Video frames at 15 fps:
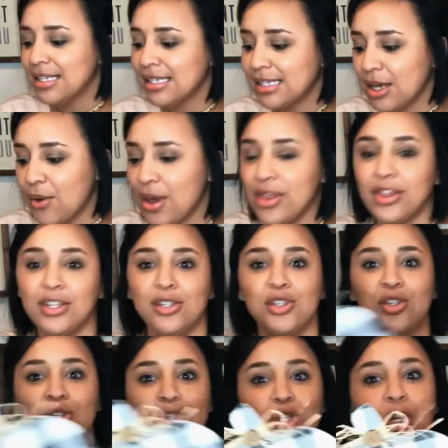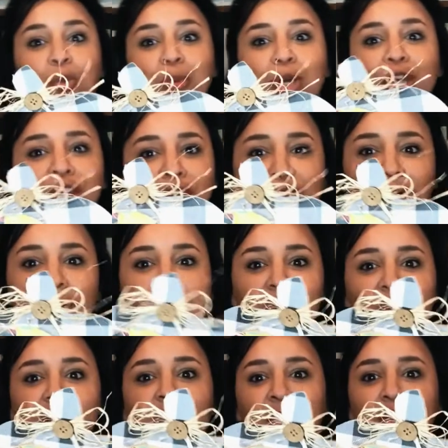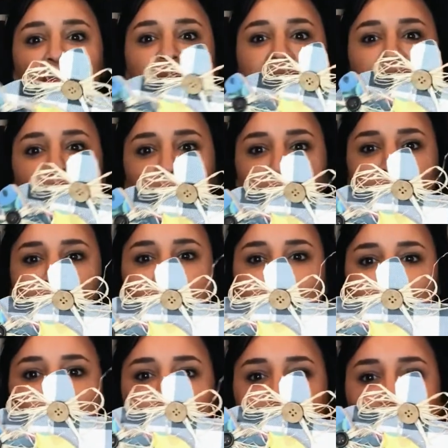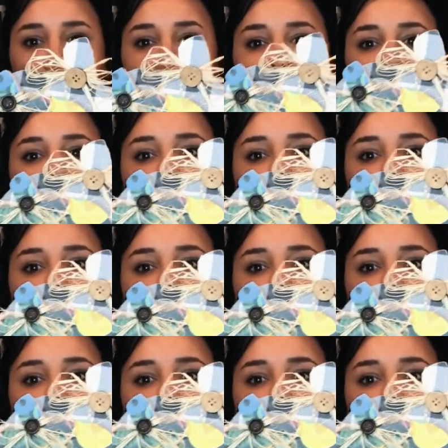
So super cute, the cutest little pumpkin trio.